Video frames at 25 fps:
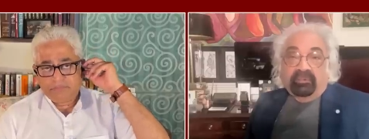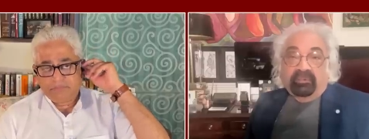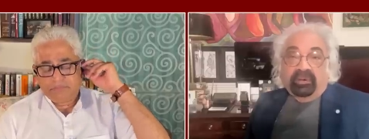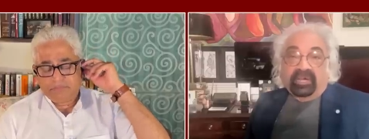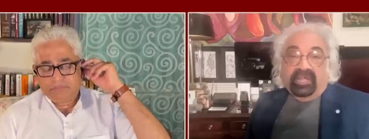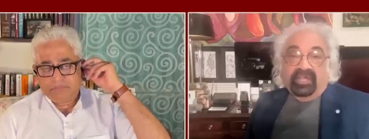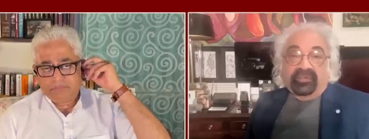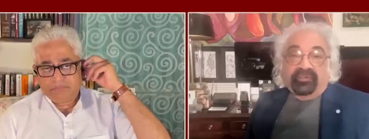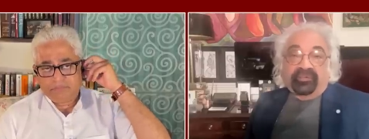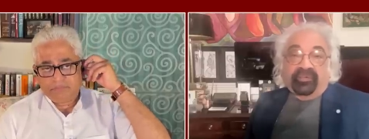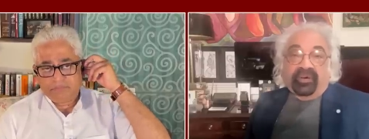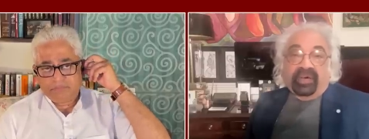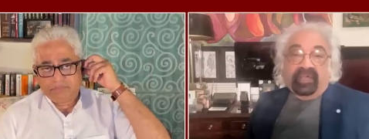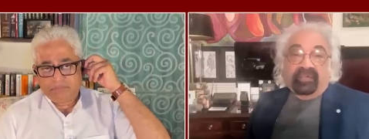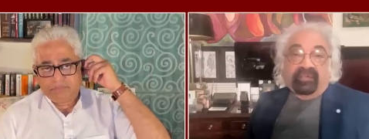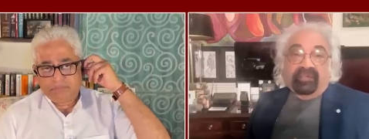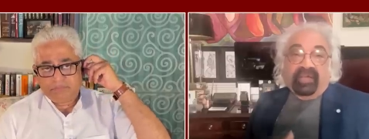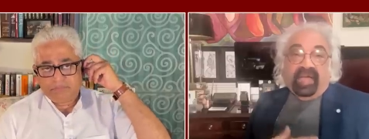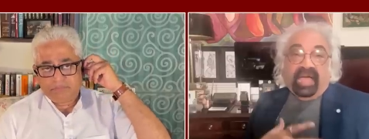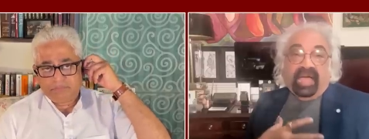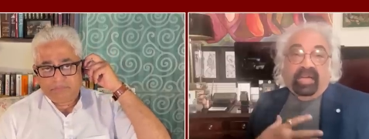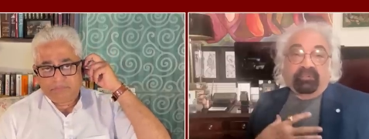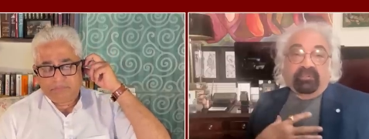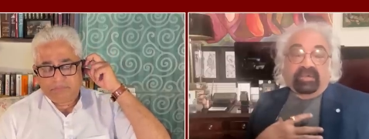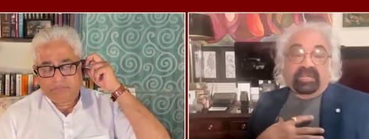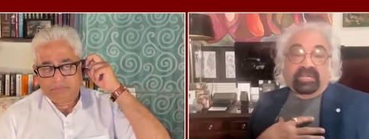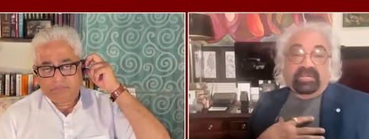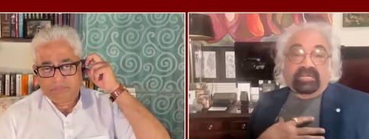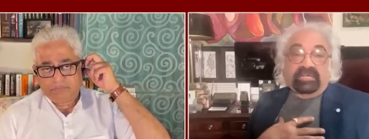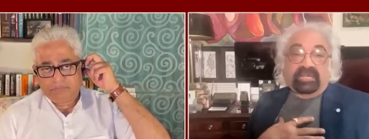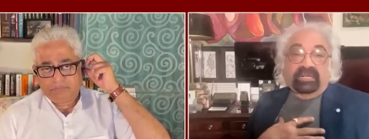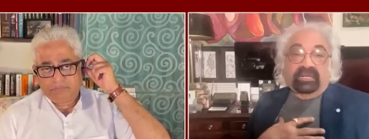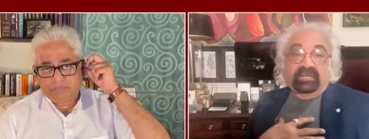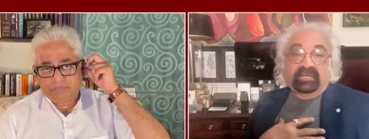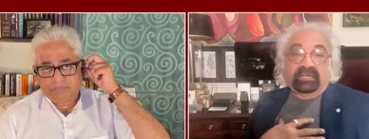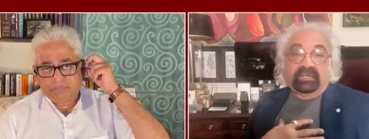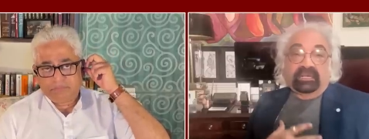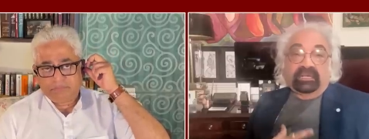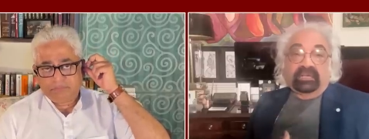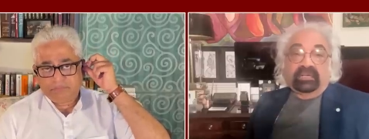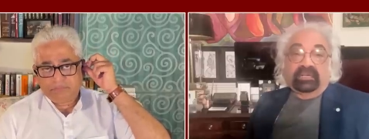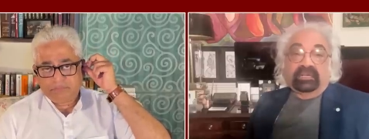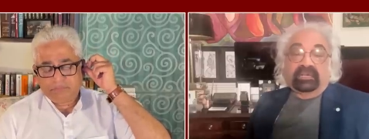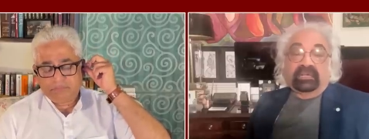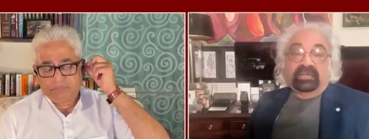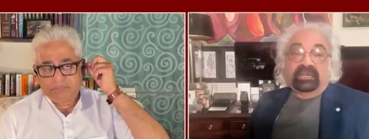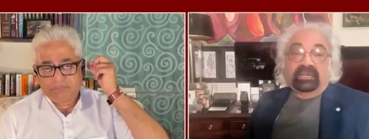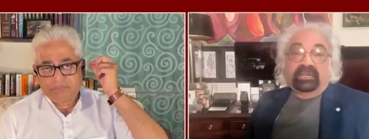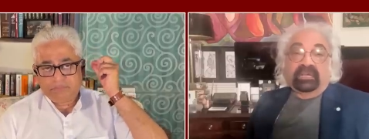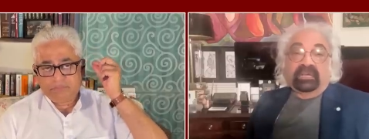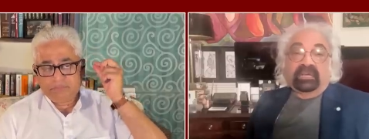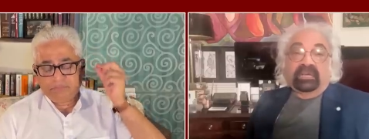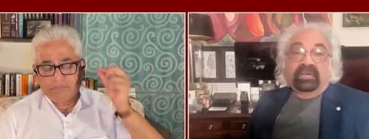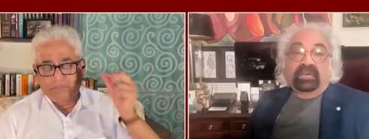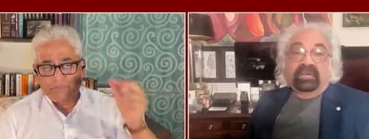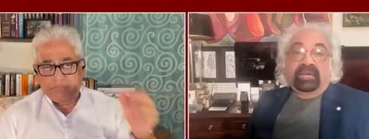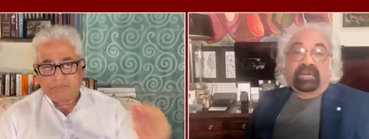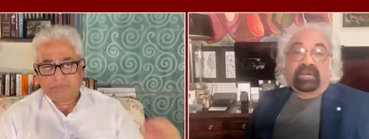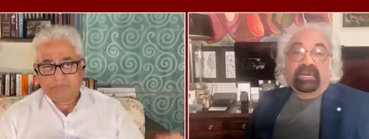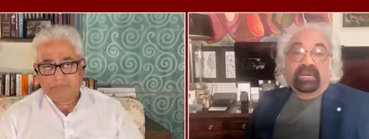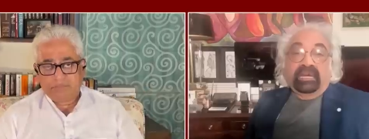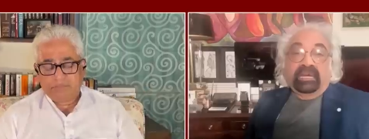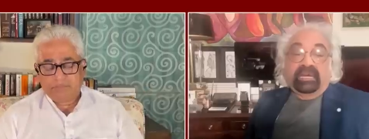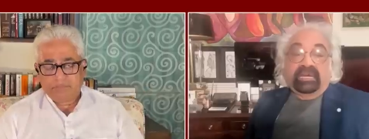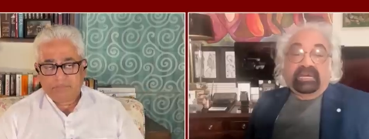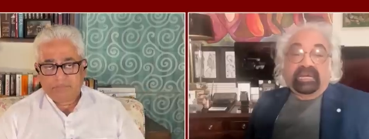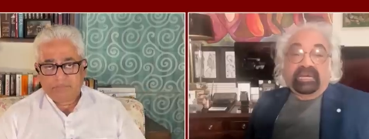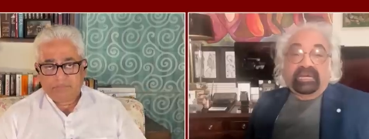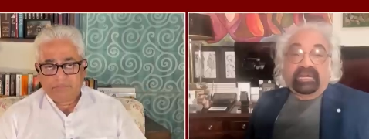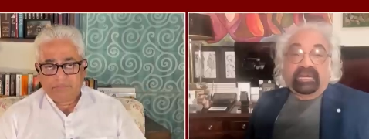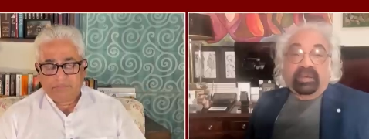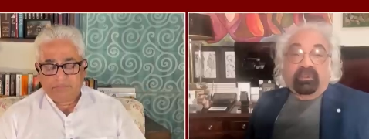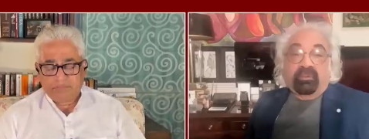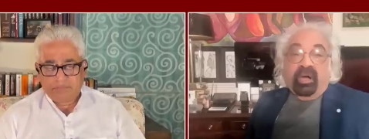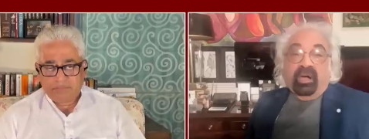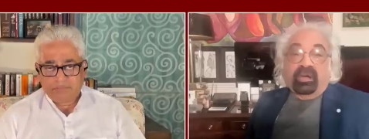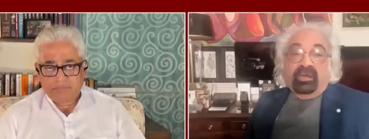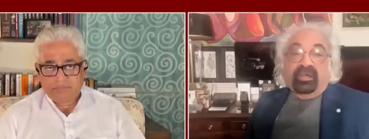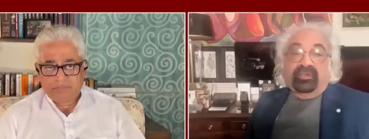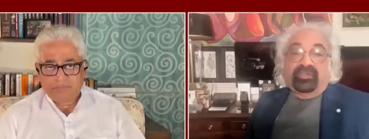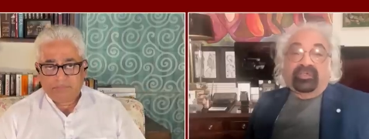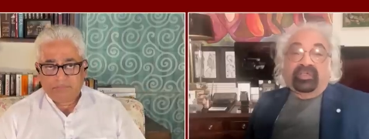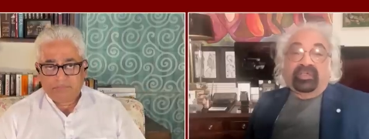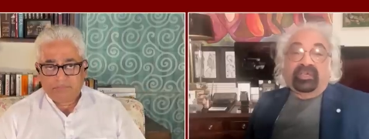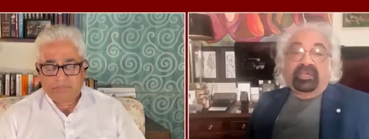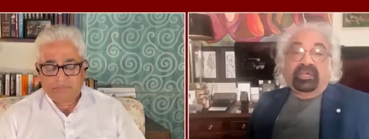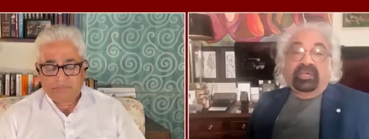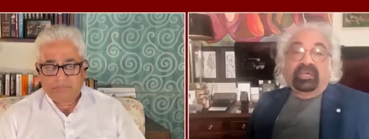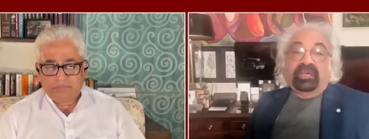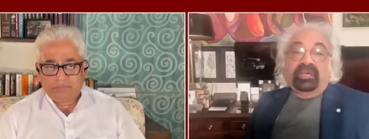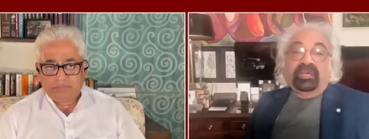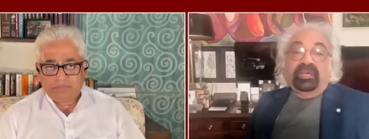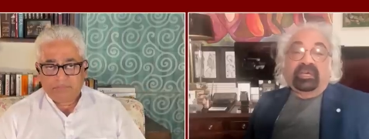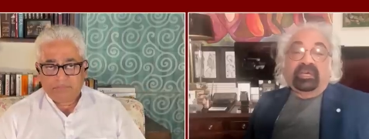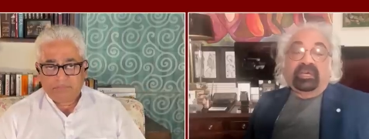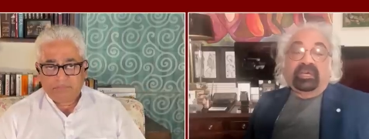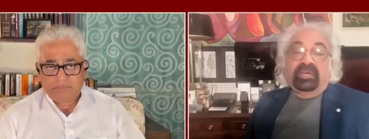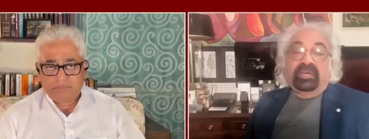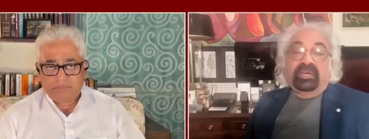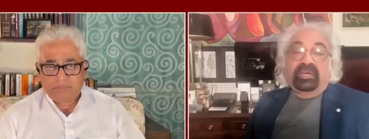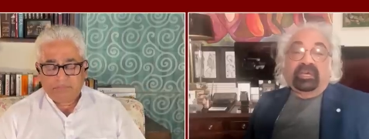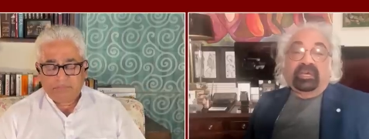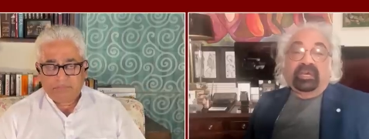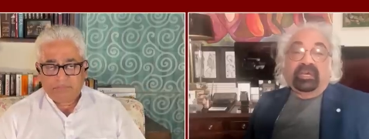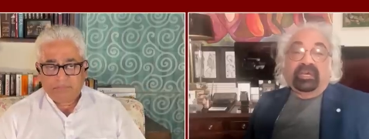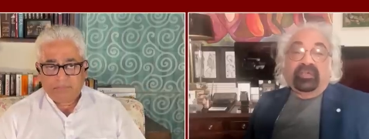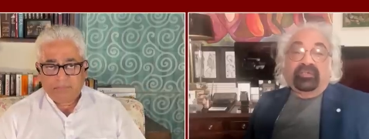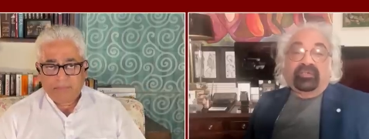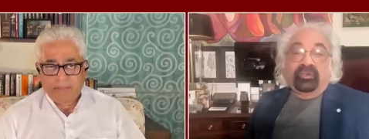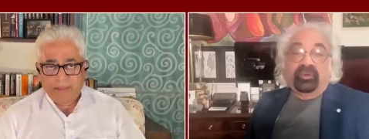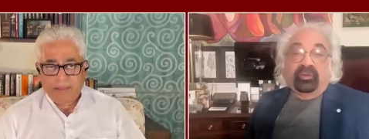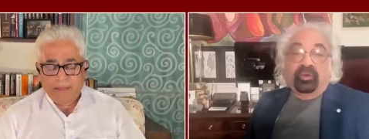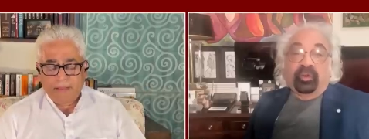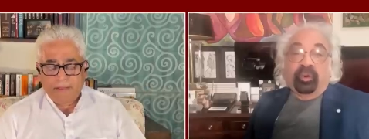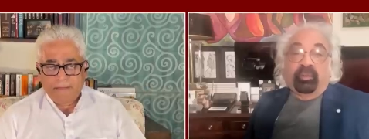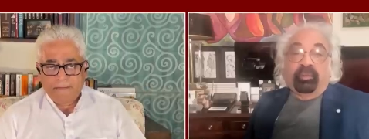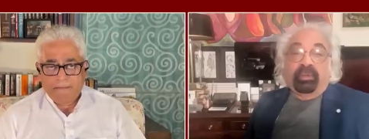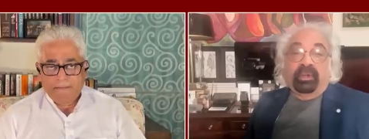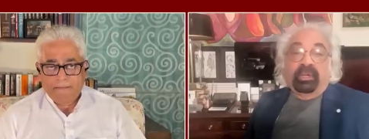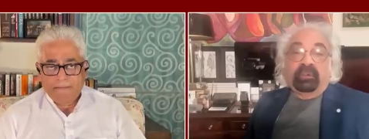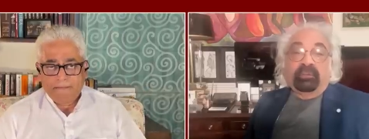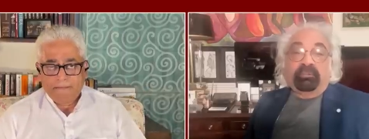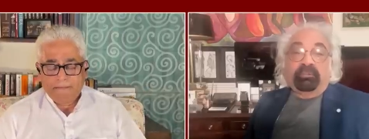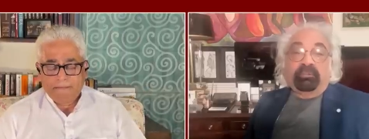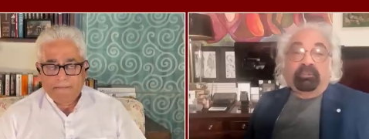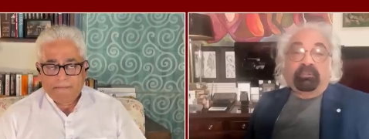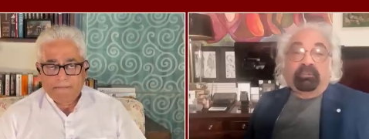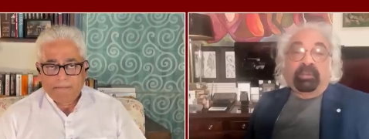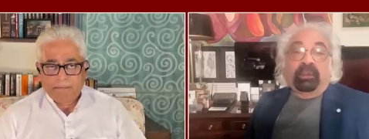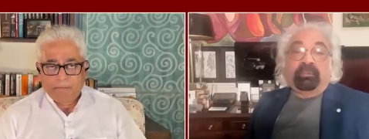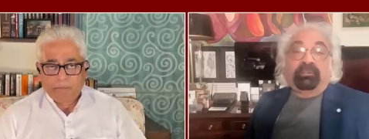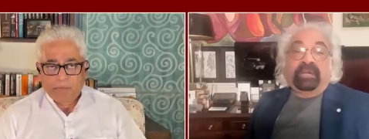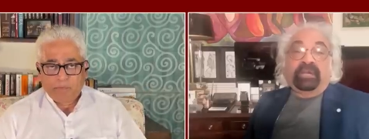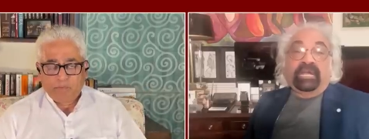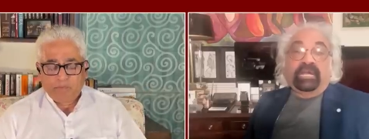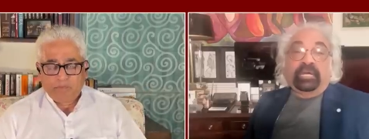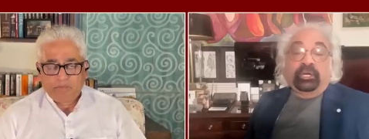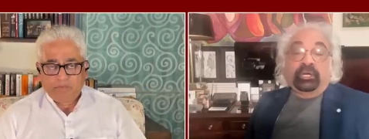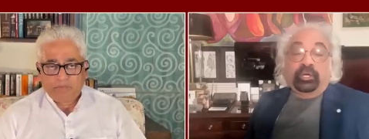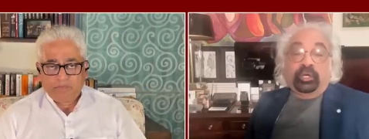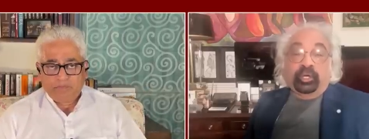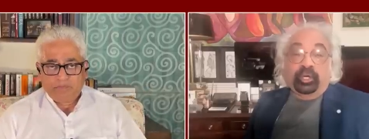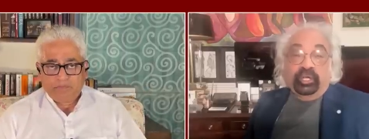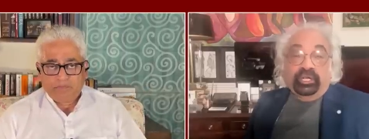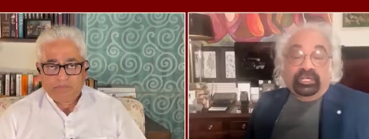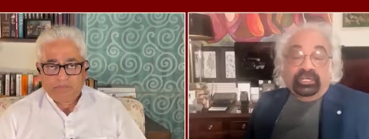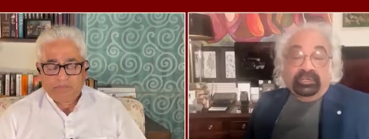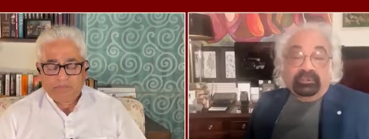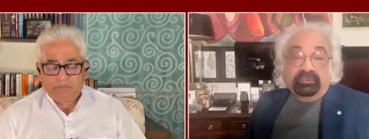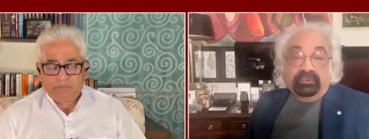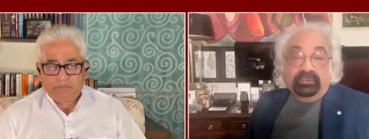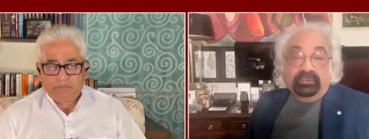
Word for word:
Speaker 1: But as far as I'm concerned, Indian democracy is global public good.